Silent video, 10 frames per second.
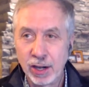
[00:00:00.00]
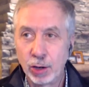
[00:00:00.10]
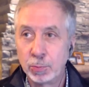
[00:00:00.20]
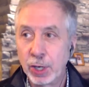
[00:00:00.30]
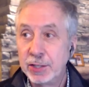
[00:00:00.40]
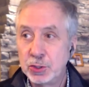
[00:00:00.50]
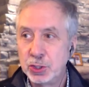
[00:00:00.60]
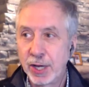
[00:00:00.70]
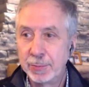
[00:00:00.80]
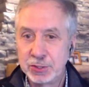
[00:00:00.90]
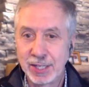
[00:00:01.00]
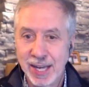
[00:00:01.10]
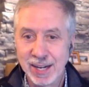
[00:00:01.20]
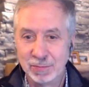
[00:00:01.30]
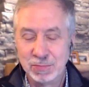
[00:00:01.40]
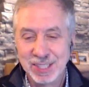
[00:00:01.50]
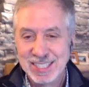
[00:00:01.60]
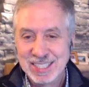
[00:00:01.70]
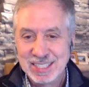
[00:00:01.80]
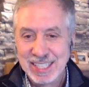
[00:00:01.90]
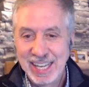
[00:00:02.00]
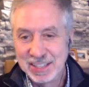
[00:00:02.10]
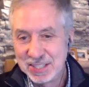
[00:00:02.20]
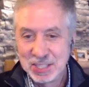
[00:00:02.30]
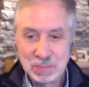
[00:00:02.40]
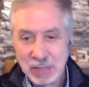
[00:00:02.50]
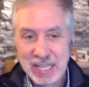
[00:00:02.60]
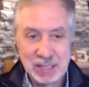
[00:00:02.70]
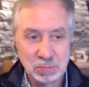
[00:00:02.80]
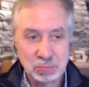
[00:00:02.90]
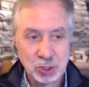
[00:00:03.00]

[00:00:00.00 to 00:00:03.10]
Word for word: And our brain's job is to kind of anticipate and